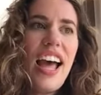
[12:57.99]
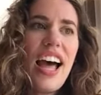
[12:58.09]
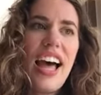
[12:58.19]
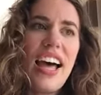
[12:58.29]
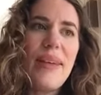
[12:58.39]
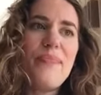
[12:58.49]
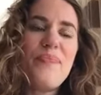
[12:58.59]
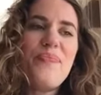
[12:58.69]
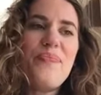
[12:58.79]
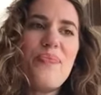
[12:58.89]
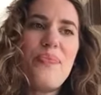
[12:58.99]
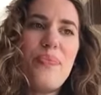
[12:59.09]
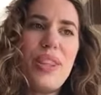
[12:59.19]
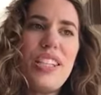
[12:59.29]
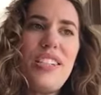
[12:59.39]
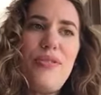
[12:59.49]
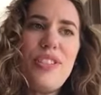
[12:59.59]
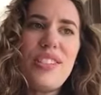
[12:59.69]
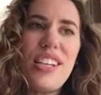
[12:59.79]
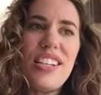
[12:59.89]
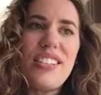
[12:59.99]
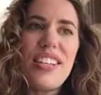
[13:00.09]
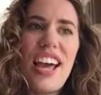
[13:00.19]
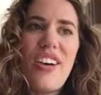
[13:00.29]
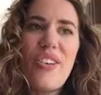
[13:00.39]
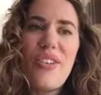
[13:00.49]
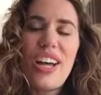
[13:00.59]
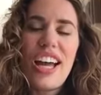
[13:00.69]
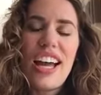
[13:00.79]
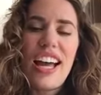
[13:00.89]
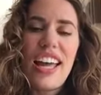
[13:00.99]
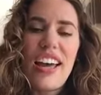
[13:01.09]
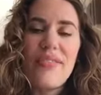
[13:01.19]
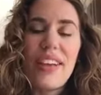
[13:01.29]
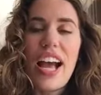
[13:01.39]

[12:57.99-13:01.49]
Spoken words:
But the difference is now I have